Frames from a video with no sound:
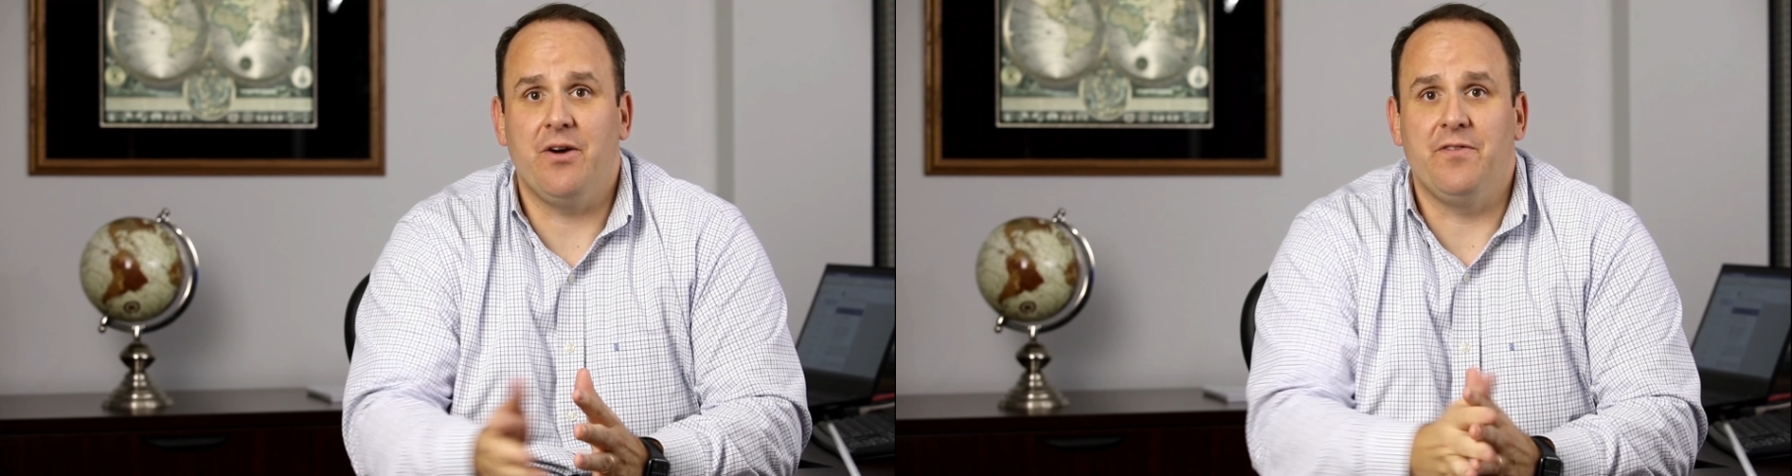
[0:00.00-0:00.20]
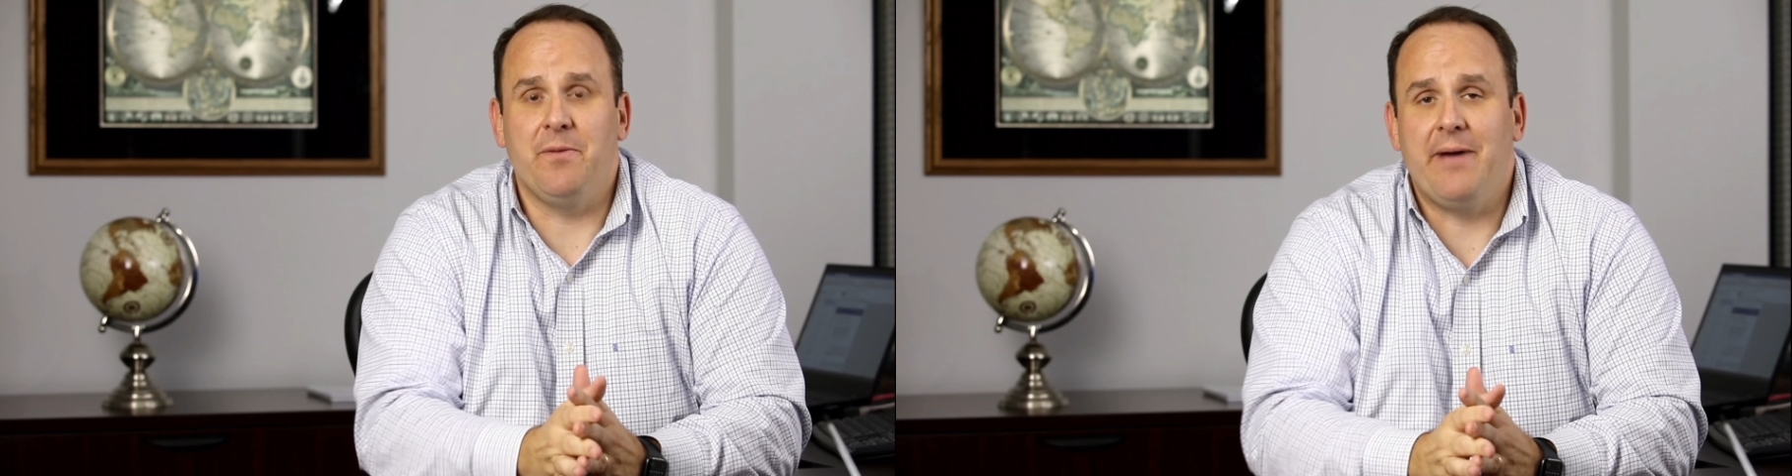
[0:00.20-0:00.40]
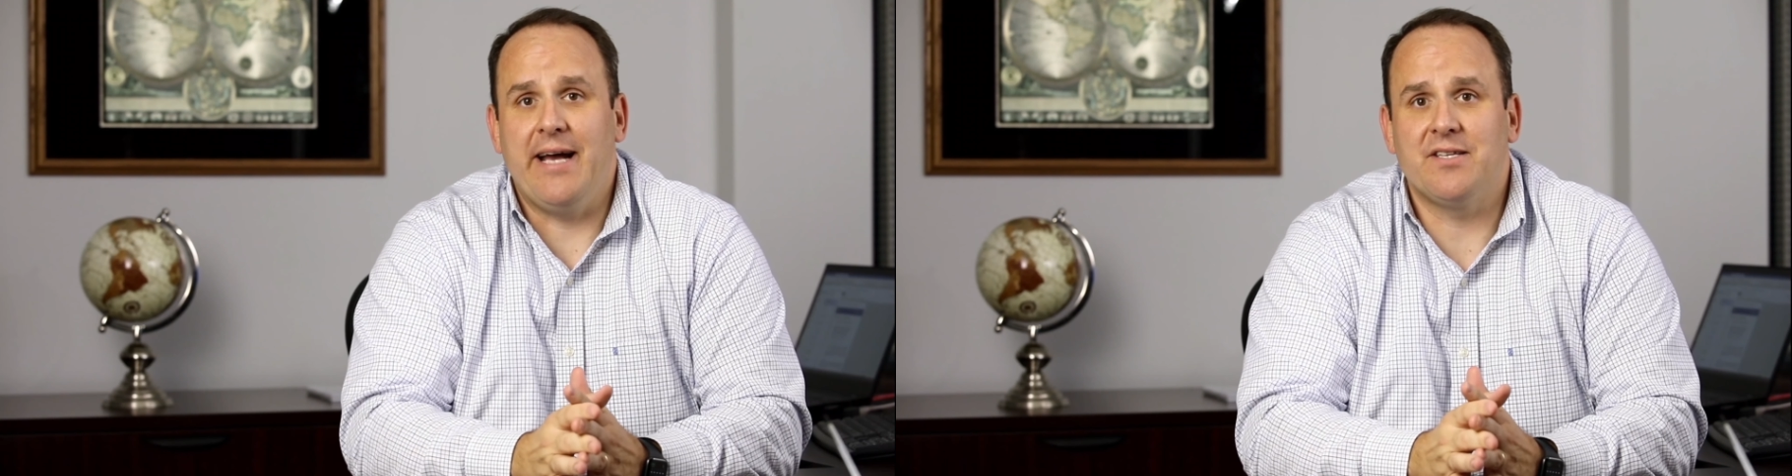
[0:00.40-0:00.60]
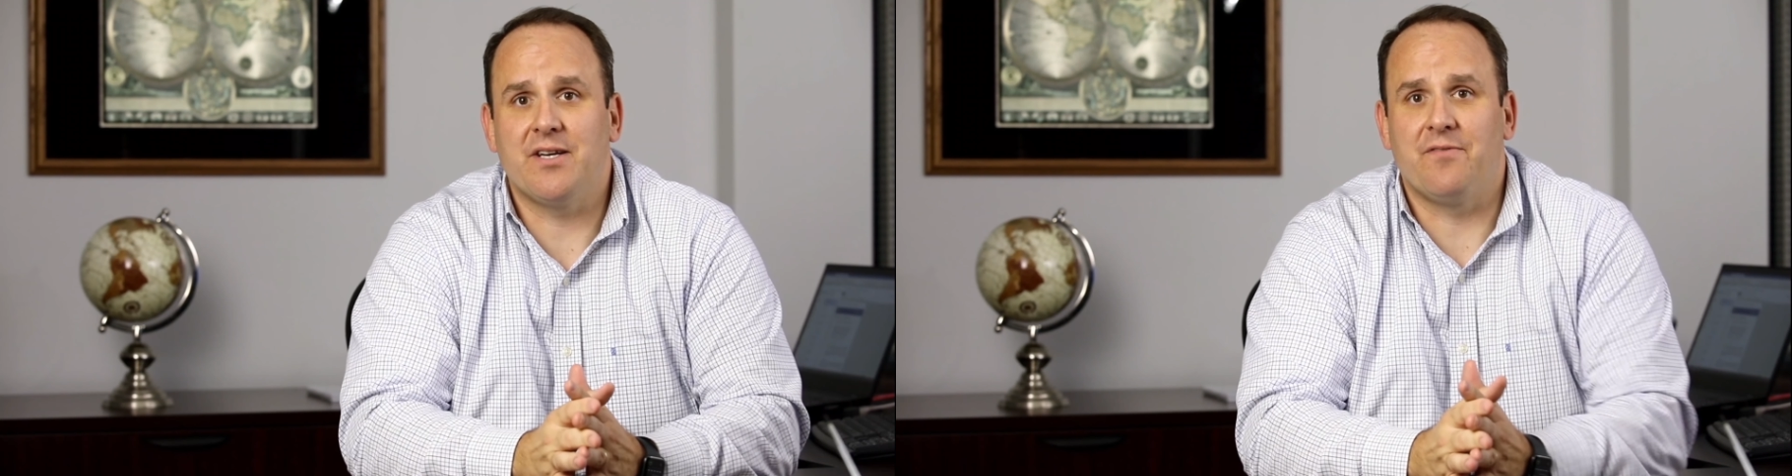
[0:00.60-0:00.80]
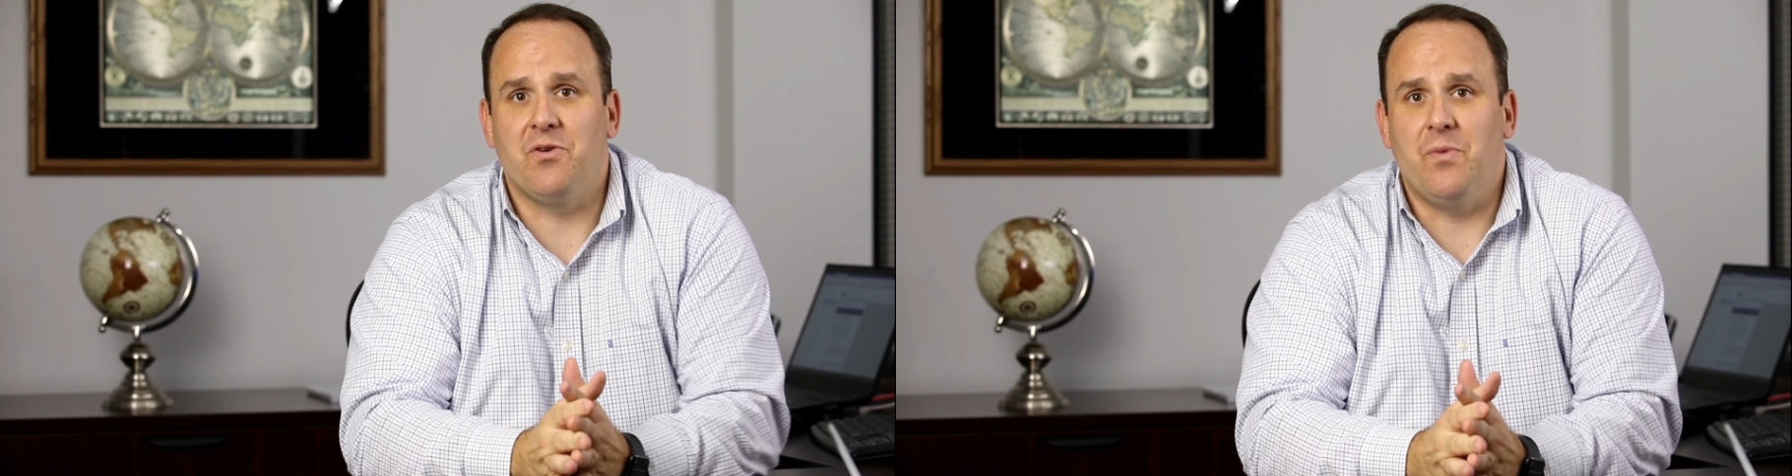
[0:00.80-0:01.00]
over the past
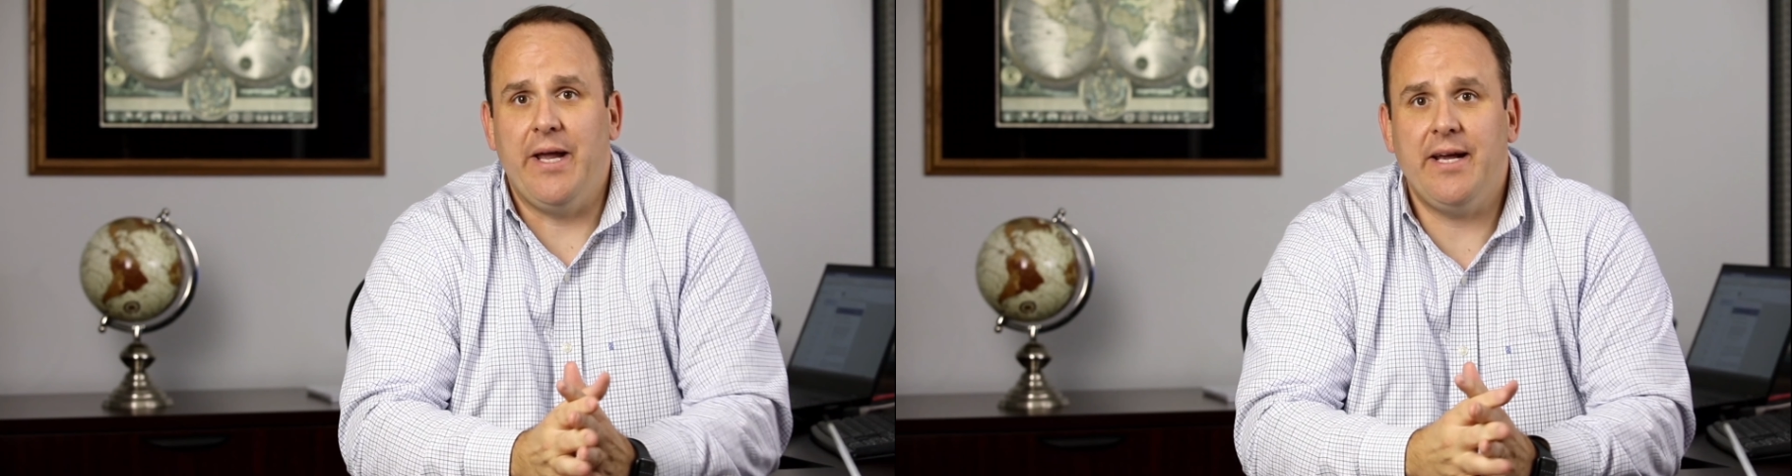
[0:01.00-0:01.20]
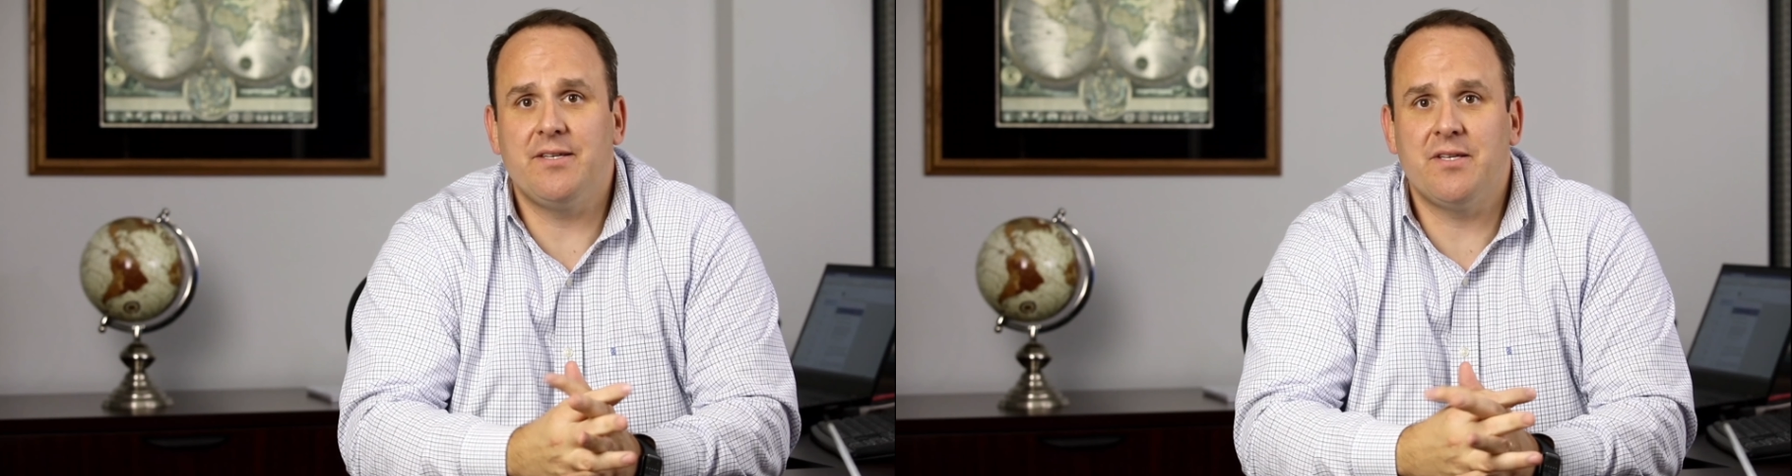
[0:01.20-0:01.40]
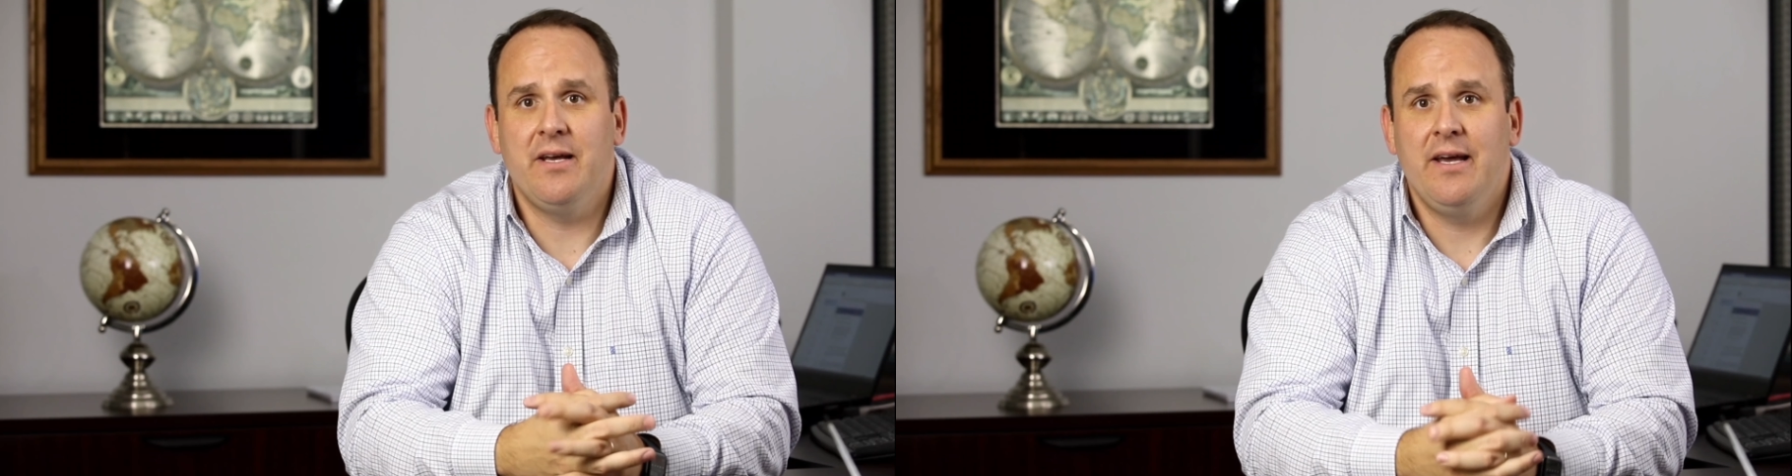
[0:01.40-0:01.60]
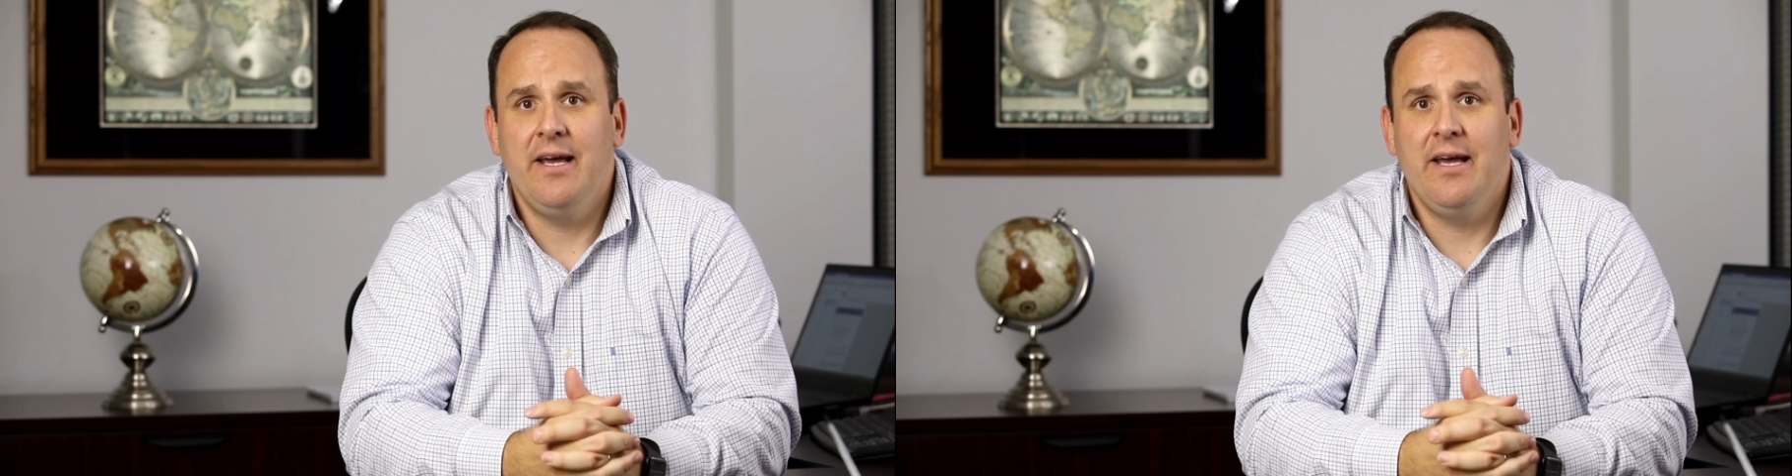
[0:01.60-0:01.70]
several weeks.